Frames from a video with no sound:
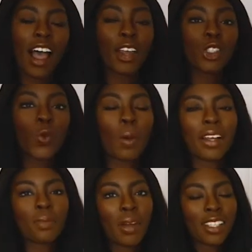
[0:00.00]
I usually wear
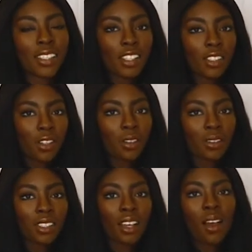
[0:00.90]
my, my
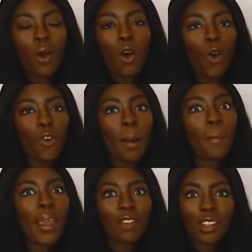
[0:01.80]
dusters over a
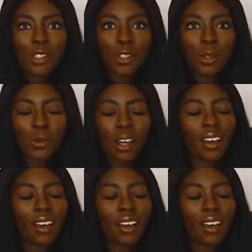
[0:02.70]
bathing suit.